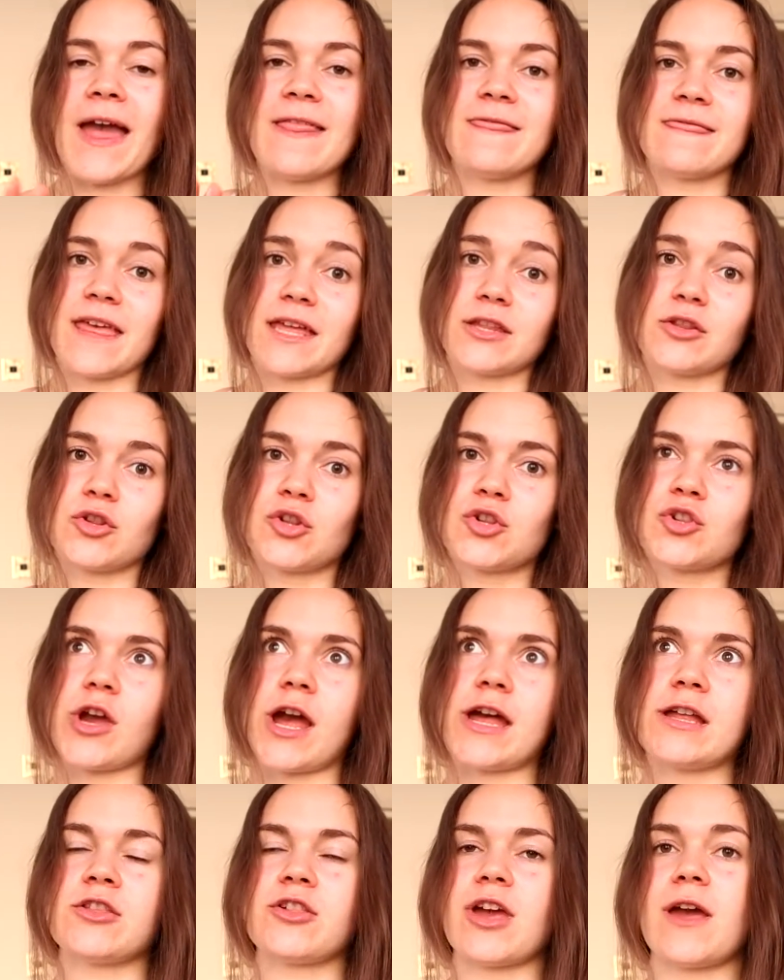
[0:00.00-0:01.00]
and then
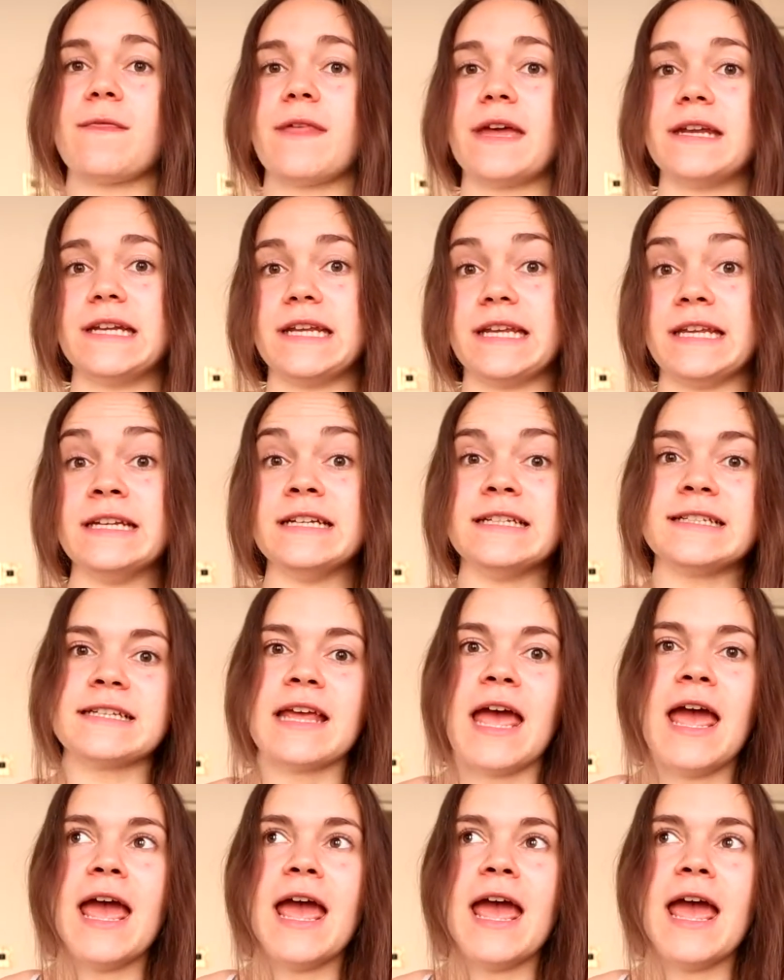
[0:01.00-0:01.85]
stretch and then eat.